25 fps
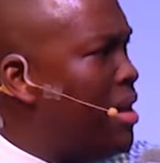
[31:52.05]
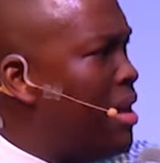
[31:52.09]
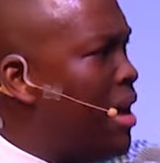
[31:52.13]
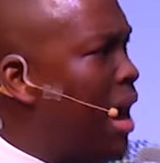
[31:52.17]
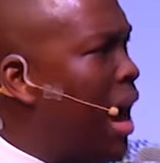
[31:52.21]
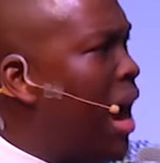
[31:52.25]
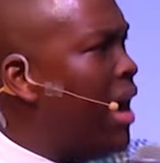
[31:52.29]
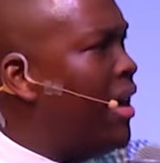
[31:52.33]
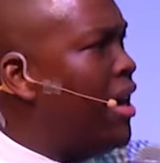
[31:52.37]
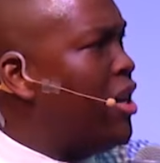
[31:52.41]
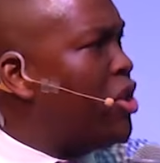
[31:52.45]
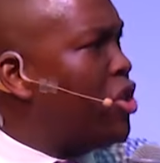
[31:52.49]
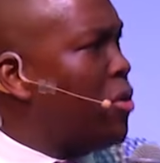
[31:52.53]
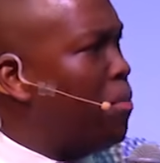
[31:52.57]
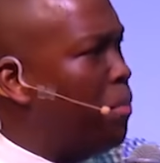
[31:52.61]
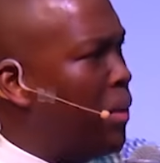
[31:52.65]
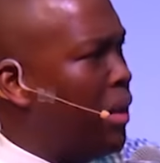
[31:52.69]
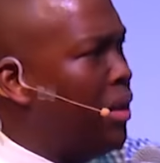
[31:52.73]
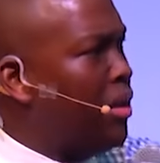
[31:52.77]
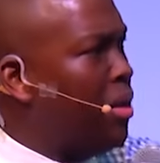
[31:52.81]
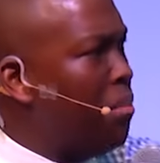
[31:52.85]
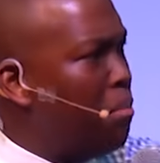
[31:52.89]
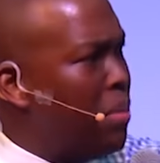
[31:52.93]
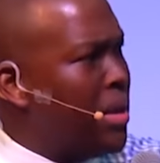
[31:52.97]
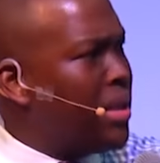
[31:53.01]
I need to
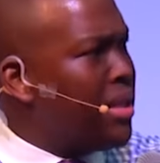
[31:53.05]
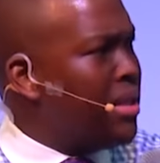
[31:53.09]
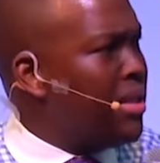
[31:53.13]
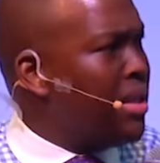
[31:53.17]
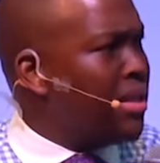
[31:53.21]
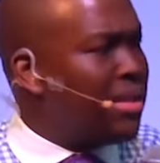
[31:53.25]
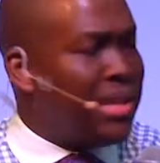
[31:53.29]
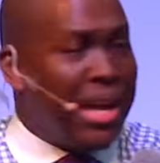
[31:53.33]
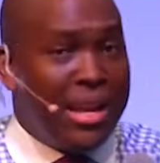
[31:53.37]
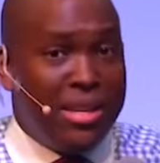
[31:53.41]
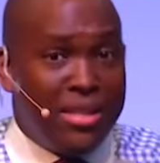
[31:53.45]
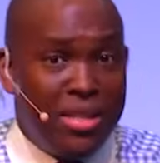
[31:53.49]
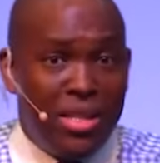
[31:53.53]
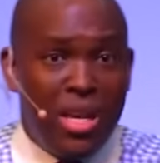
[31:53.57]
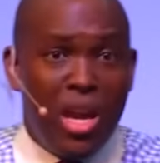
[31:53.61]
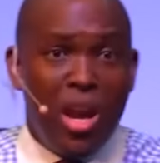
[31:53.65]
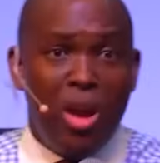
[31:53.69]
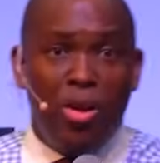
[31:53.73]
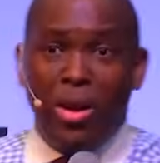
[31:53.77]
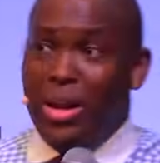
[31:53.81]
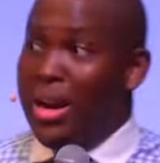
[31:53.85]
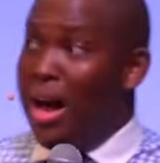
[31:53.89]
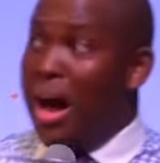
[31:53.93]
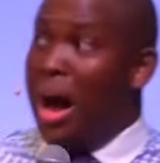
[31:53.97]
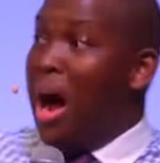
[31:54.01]
build a business that is here
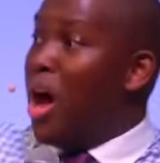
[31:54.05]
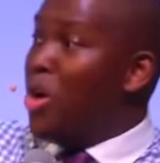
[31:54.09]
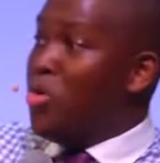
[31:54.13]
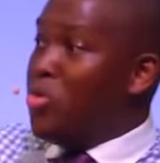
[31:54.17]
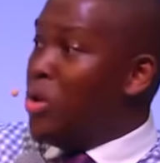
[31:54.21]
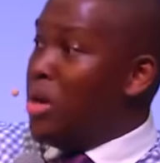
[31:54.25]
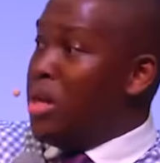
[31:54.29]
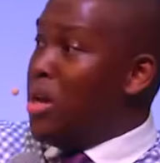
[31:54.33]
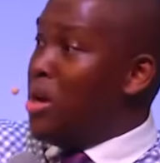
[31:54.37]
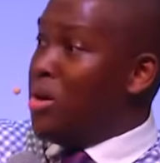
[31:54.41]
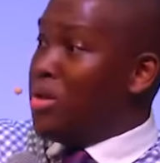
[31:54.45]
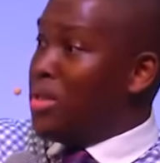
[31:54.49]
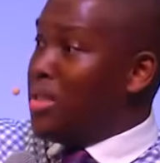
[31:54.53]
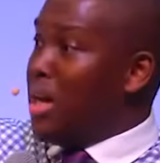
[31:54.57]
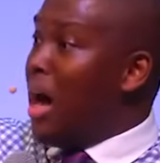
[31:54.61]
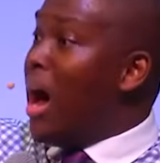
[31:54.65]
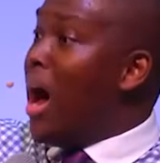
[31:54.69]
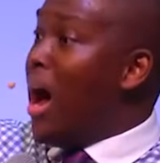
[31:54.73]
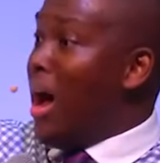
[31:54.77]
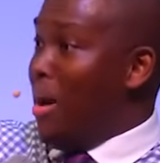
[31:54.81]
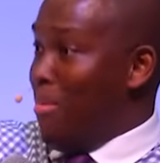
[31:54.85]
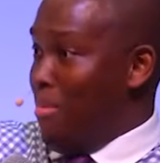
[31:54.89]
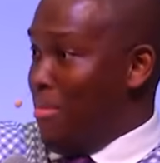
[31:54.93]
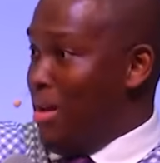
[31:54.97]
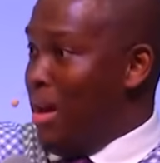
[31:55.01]
in 100 years'
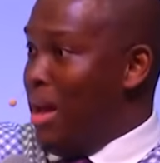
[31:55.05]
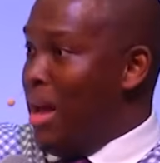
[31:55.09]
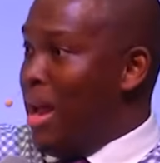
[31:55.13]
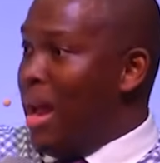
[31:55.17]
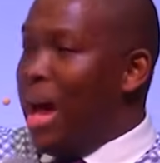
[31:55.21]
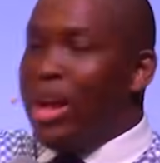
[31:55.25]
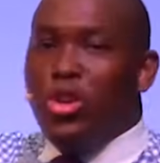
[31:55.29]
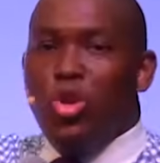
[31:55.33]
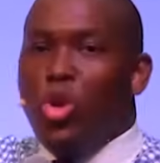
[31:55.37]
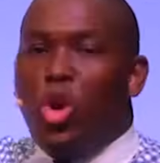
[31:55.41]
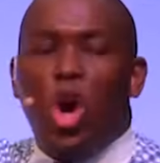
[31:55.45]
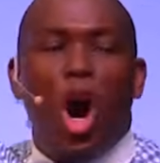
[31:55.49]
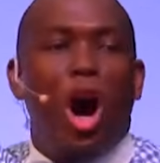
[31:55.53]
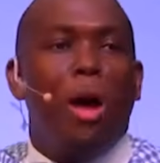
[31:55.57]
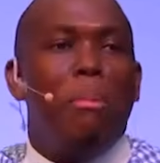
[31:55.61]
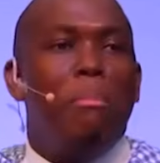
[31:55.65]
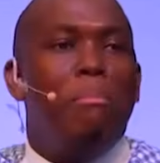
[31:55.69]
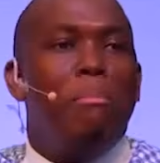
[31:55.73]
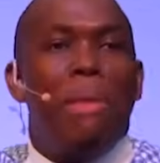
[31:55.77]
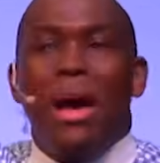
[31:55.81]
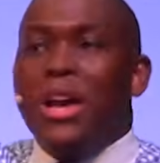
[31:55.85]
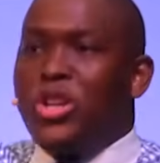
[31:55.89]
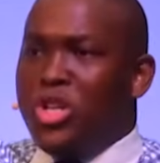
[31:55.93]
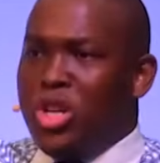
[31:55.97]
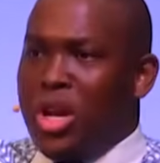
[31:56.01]
time. And you can't
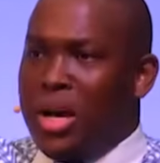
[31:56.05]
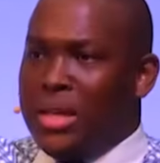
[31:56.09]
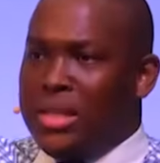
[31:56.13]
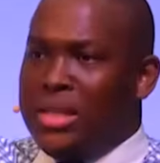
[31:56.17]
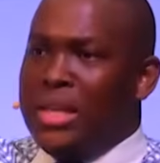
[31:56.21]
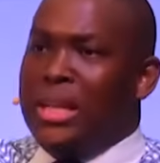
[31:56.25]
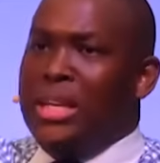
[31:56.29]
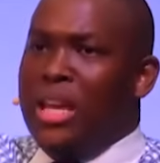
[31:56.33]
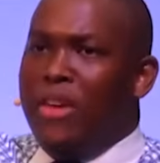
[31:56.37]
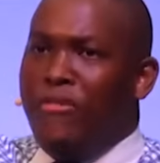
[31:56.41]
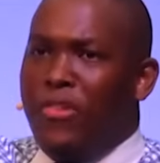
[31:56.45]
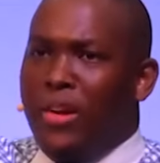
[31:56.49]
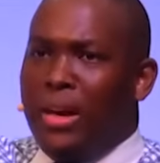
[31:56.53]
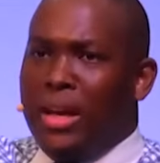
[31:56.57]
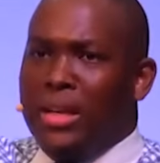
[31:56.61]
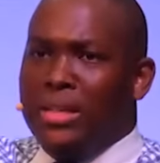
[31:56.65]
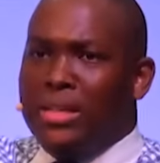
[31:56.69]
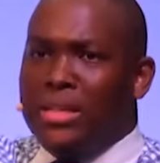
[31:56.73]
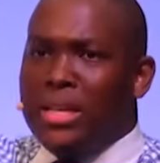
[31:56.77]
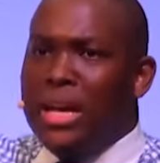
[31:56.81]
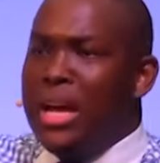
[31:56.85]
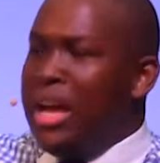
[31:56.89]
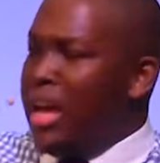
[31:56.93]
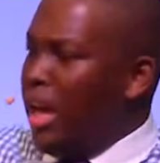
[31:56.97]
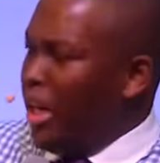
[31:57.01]
measure
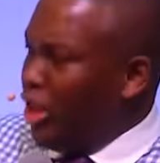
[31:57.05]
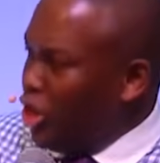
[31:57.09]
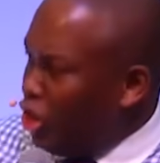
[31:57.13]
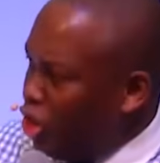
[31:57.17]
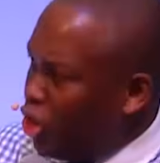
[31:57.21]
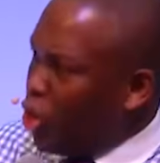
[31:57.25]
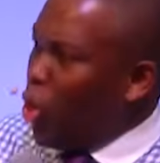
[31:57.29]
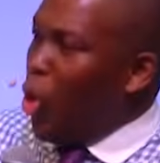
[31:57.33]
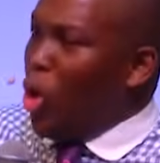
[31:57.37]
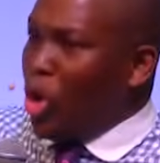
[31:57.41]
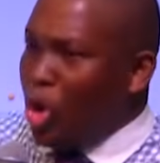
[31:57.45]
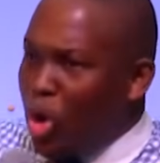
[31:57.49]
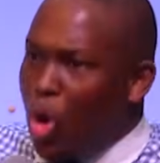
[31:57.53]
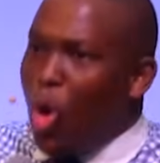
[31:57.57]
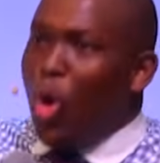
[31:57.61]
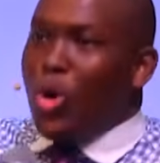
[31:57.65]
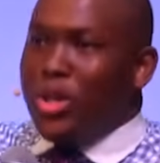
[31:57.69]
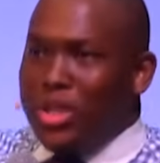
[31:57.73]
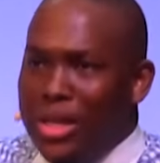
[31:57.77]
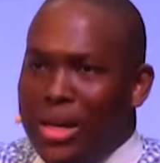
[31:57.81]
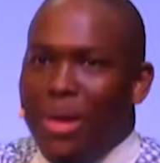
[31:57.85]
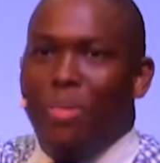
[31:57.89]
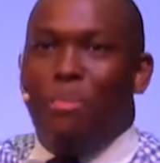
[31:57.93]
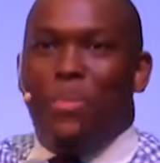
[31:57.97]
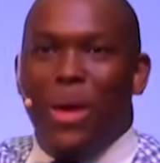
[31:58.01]
significance in short
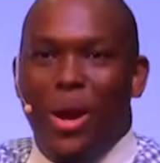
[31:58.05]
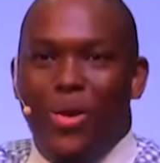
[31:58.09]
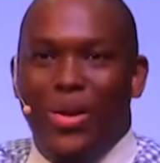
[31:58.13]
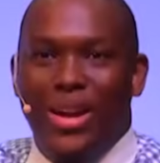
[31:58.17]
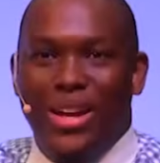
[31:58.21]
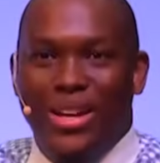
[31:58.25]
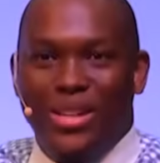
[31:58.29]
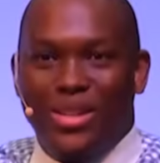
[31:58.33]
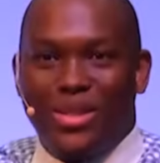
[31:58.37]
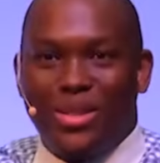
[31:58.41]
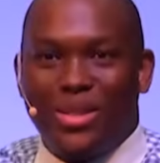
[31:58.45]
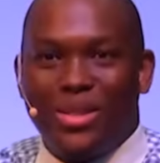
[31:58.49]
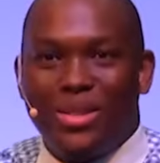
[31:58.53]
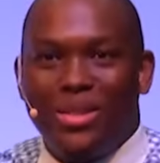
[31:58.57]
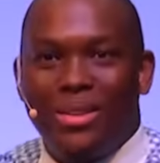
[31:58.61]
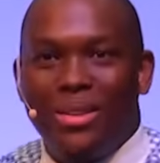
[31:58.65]
quarterly periods.